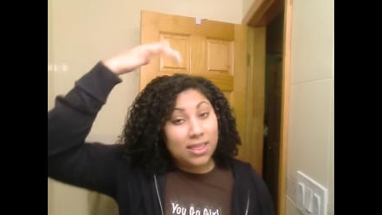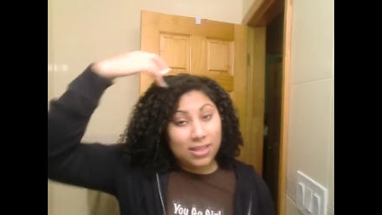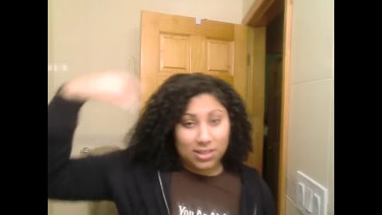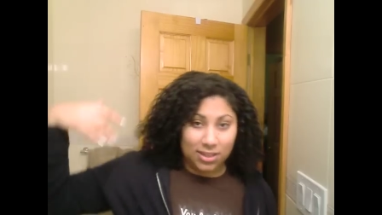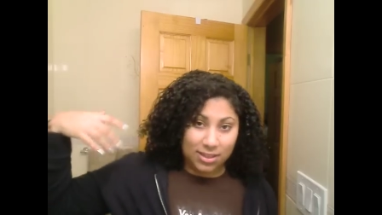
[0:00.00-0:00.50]

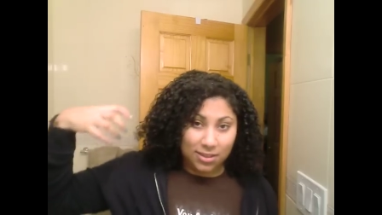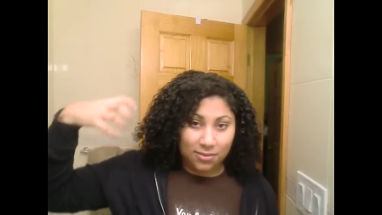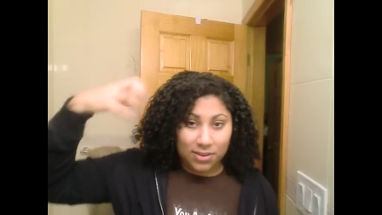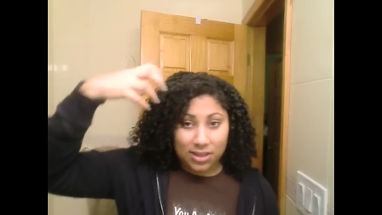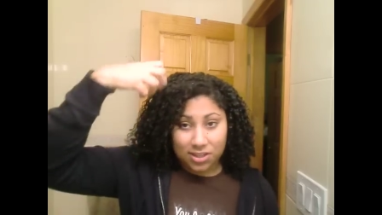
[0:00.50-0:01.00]
Then she did the
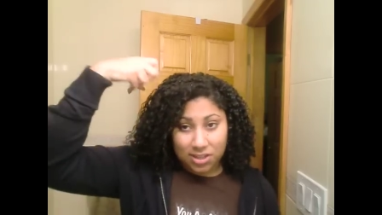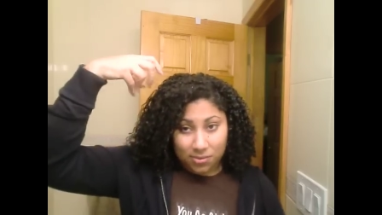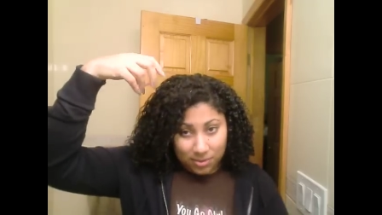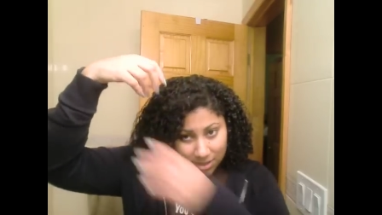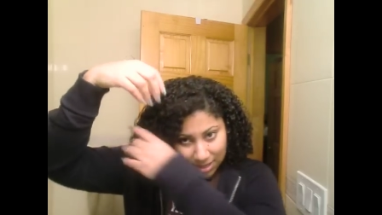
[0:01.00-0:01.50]
rake and
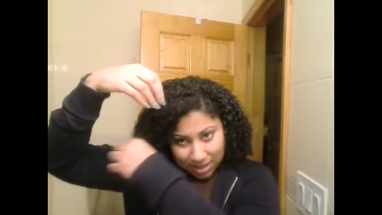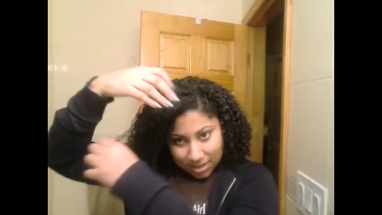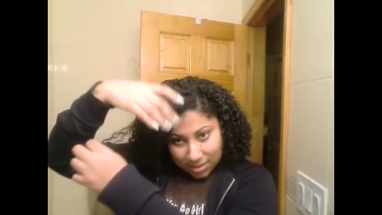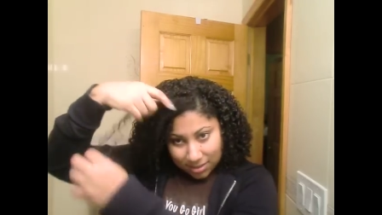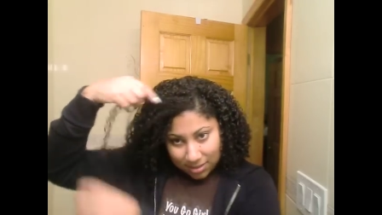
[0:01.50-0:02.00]
shake with the
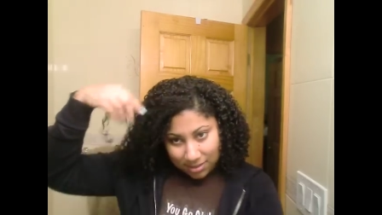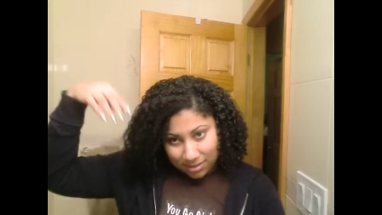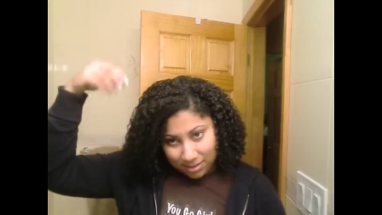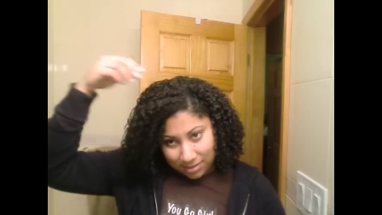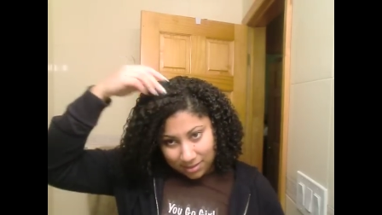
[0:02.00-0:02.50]
hands,
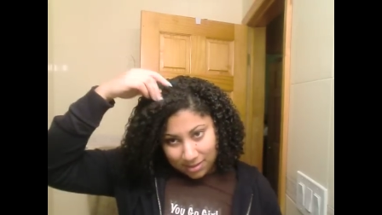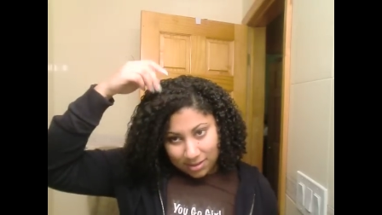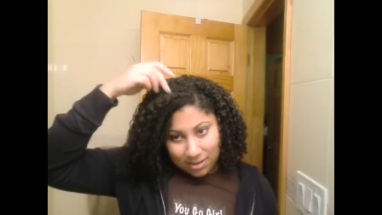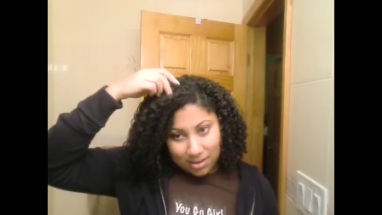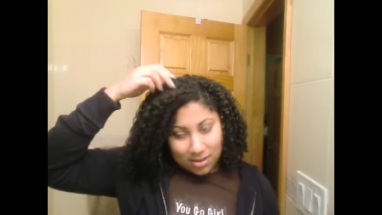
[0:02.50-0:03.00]

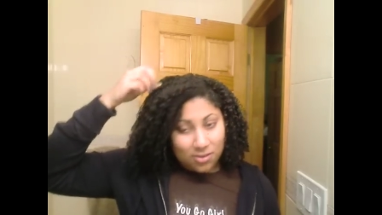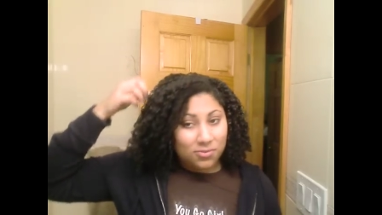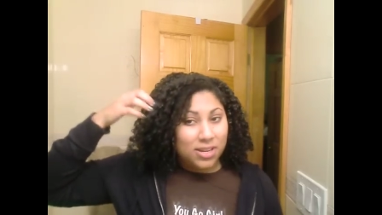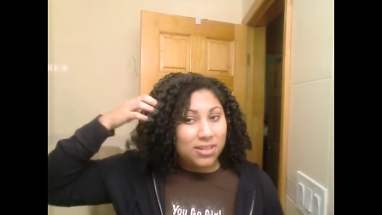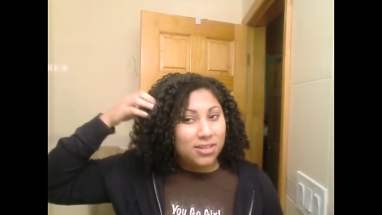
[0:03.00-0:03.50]

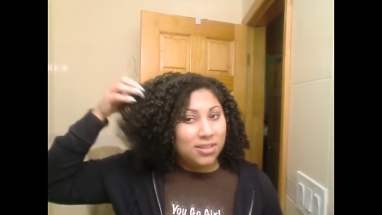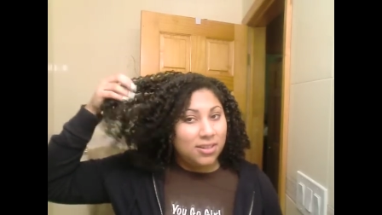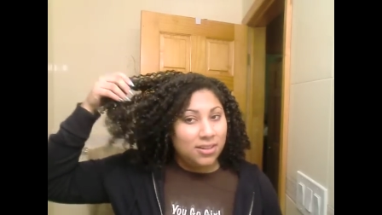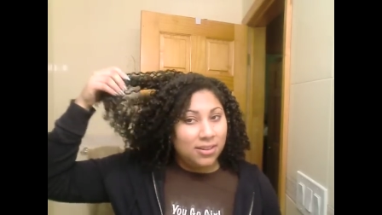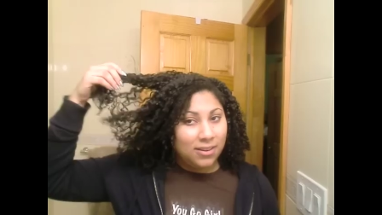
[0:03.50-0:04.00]
which
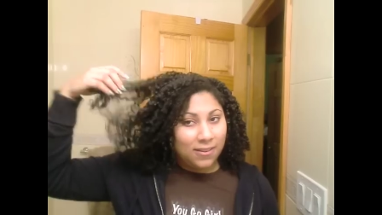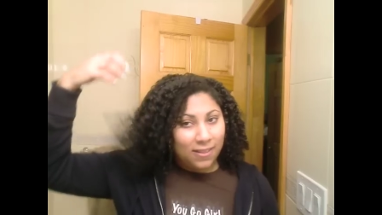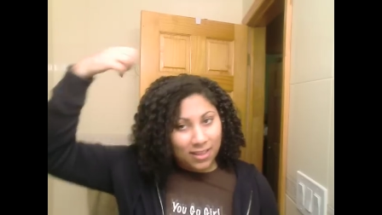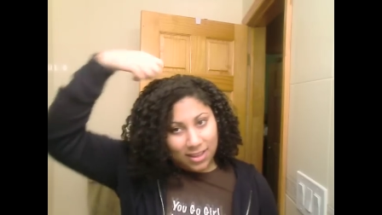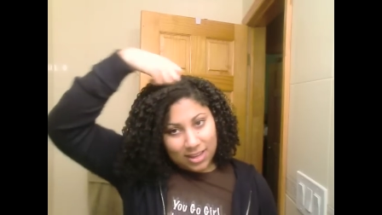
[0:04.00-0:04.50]

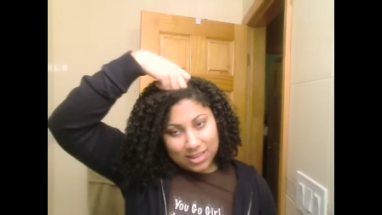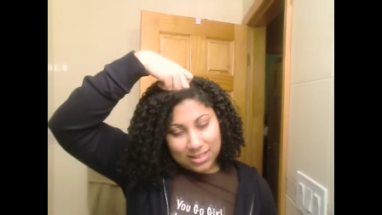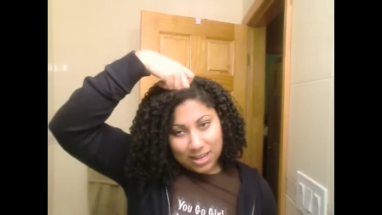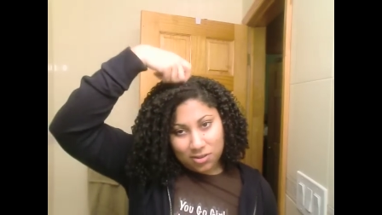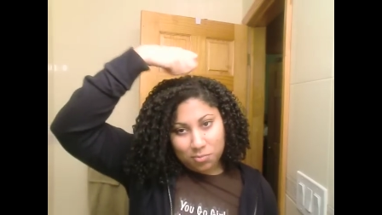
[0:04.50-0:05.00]
it's
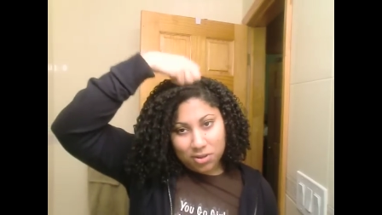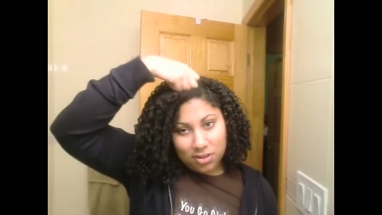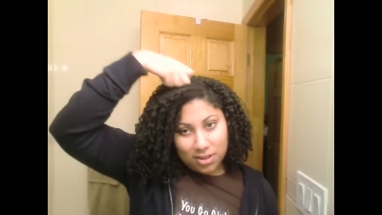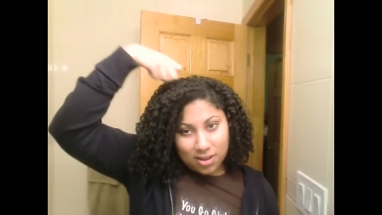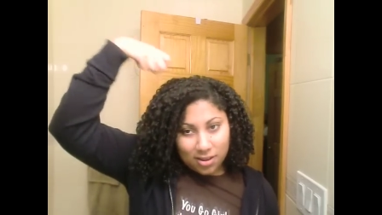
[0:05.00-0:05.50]
like you
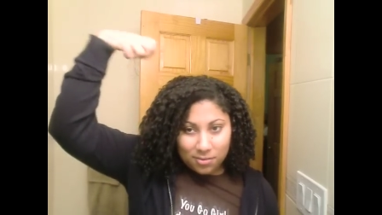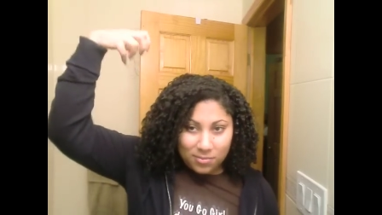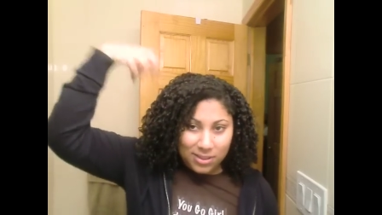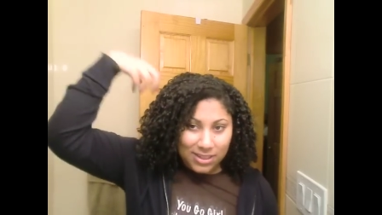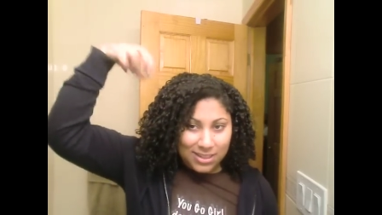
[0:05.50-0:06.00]
pull it up,
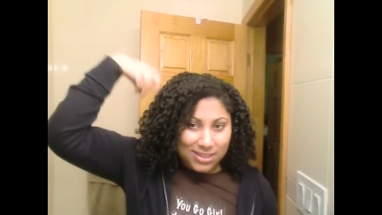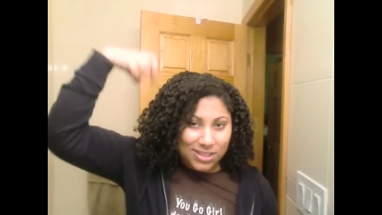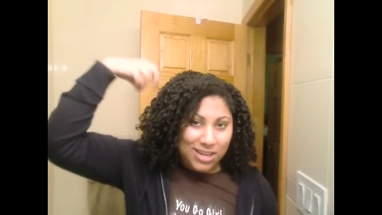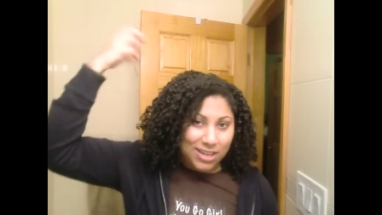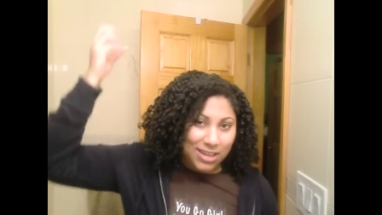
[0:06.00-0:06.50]

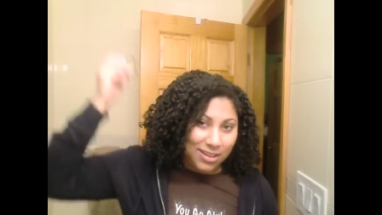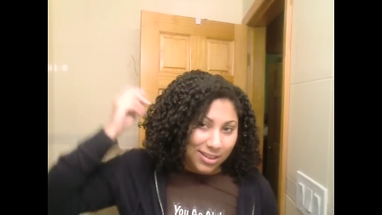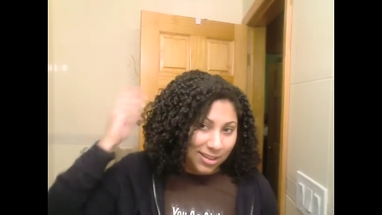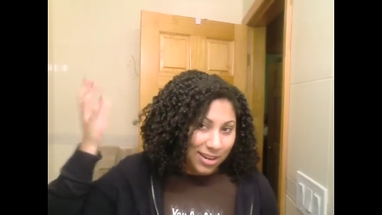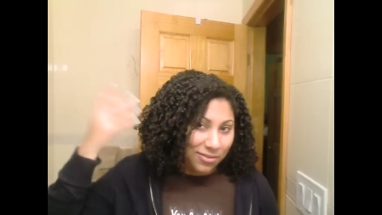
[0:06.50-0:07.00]
shake it,
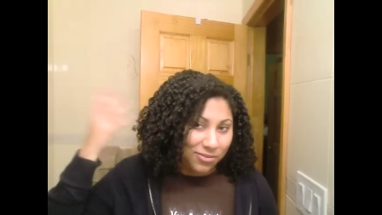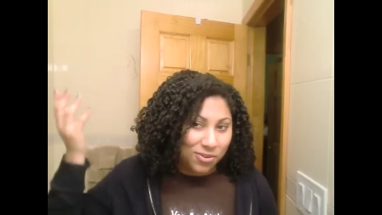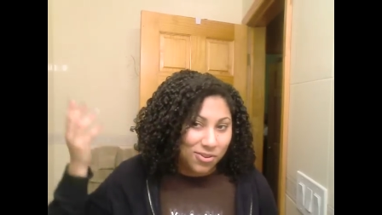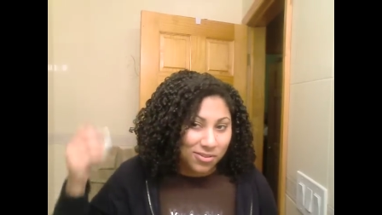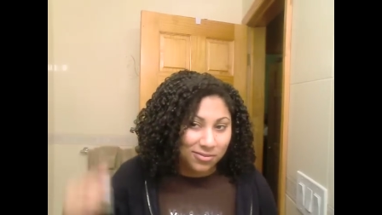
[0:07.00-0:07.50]
and let it
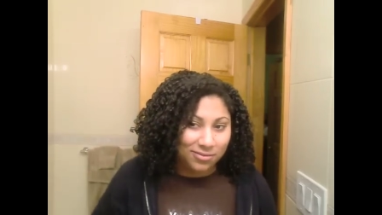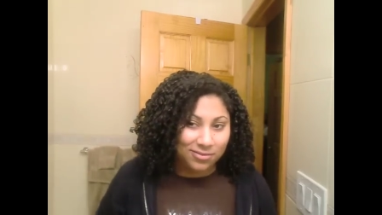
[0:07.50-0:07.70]
fall.